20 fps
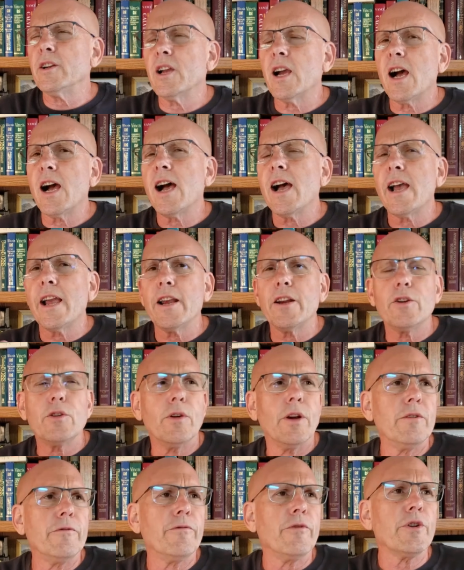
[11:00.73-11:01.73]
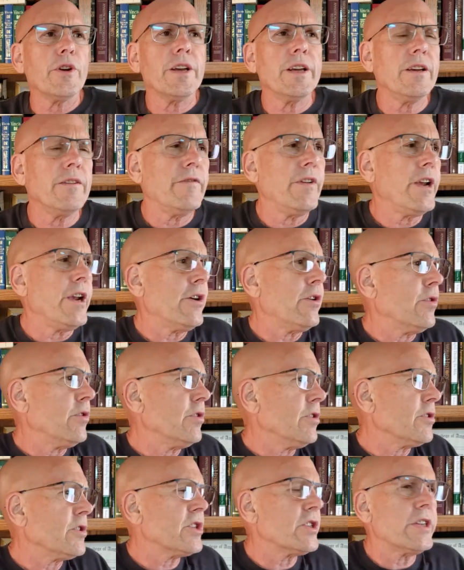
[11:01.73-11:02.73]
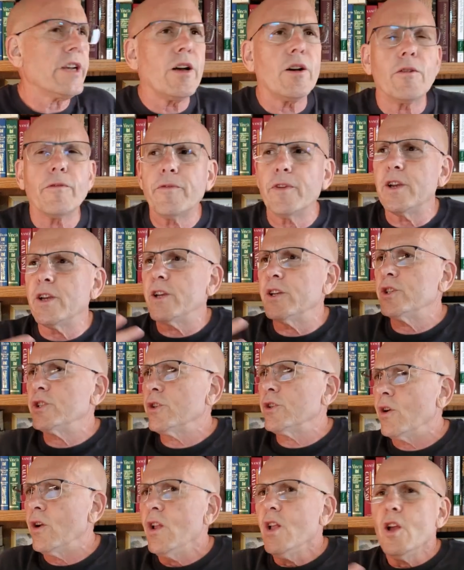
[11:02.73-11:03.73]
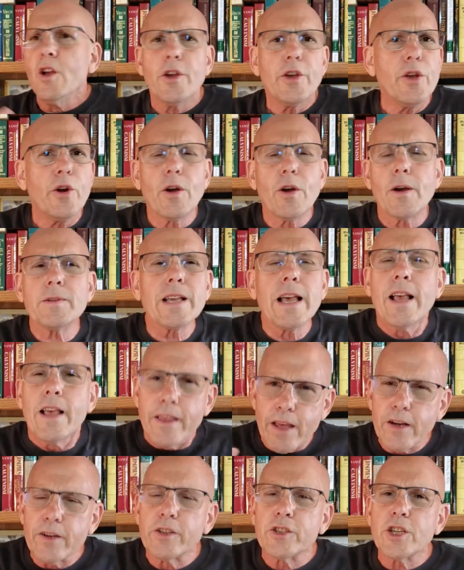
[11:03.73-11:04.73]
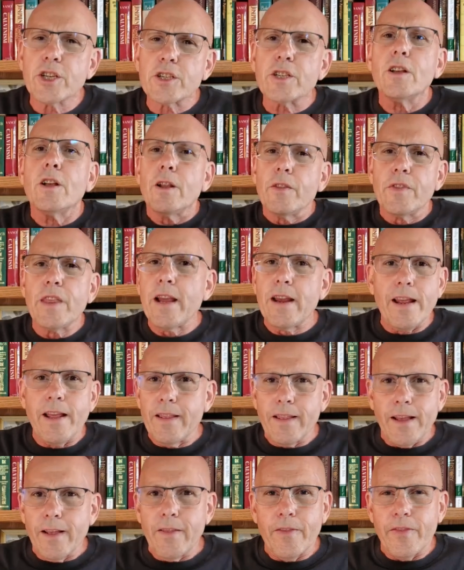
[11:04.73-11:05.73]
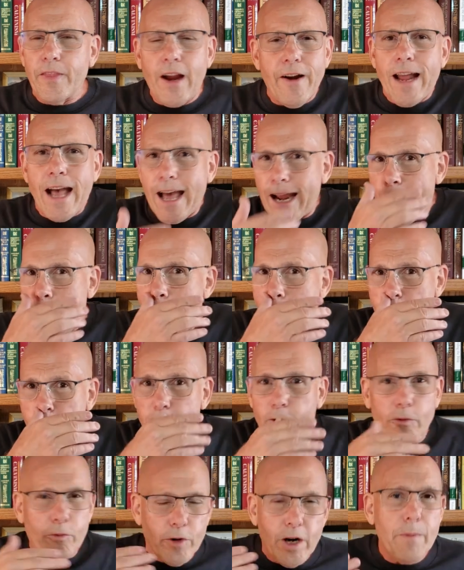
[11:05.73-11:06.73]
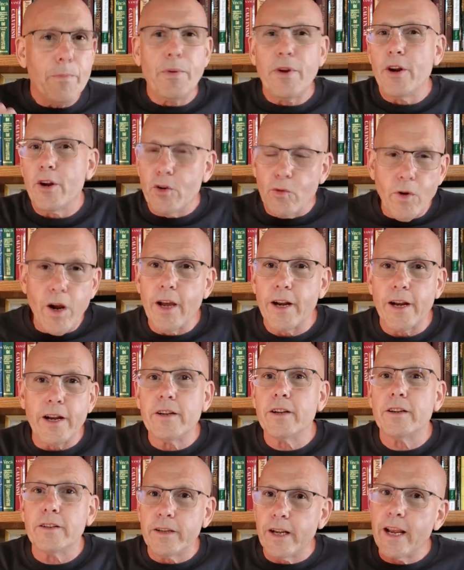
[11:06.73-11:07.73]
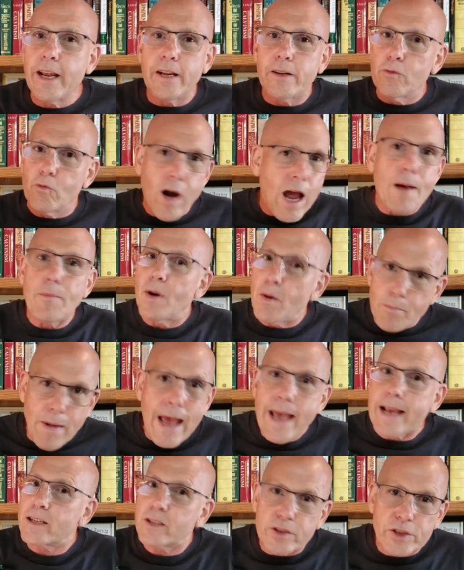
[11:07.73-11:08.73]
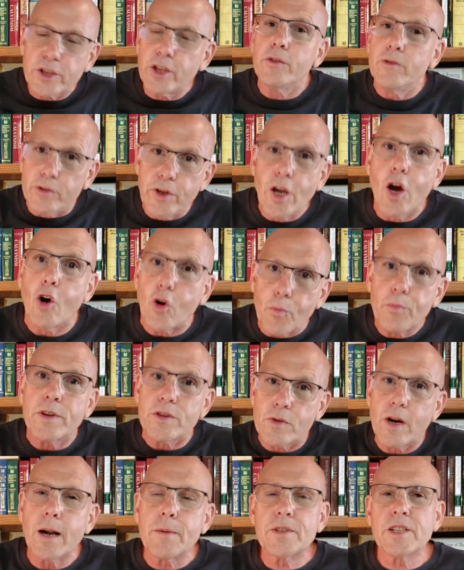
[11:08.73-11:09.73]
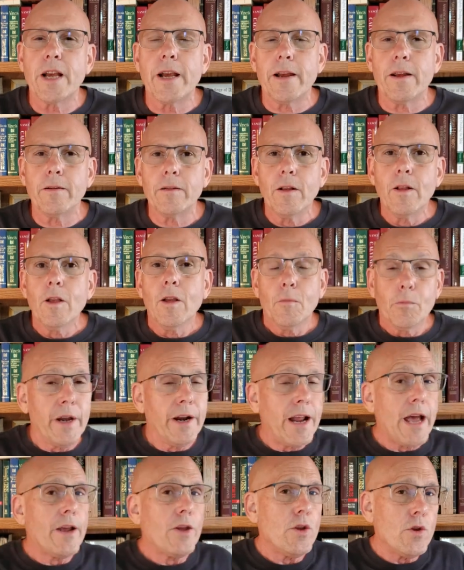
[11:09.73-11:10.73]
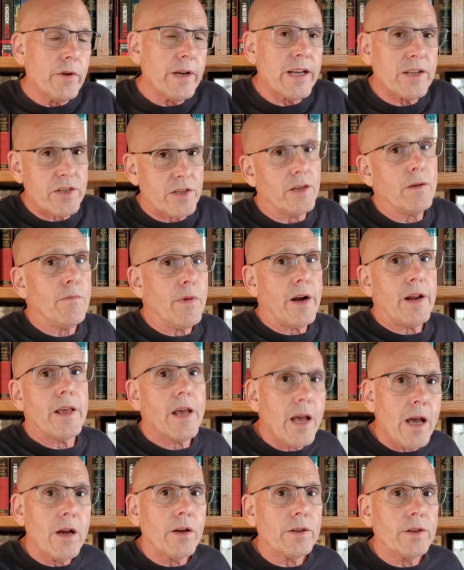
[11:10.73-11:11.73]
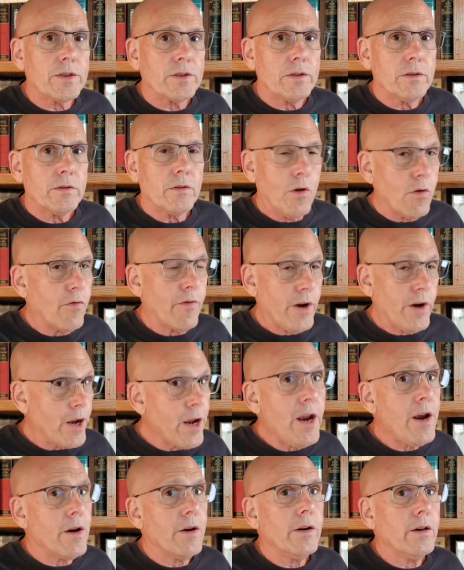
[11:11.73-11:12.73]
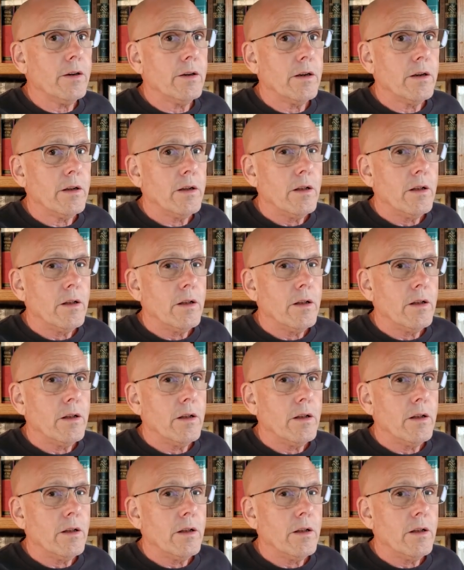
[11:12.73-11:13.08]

unkind or unforgiving or a little selfish or you know they're just they they're not out ripping and running and, and robbing banks and shooting dope is what i'm saying but now you get somebody else over here